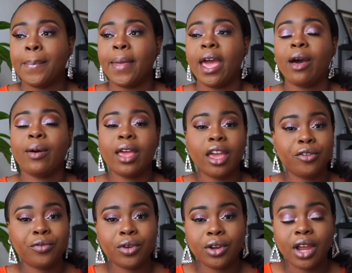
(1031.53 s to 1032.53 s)

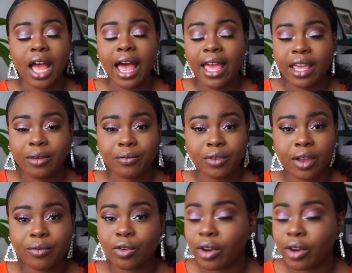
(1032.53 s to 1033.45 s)
However, I am forever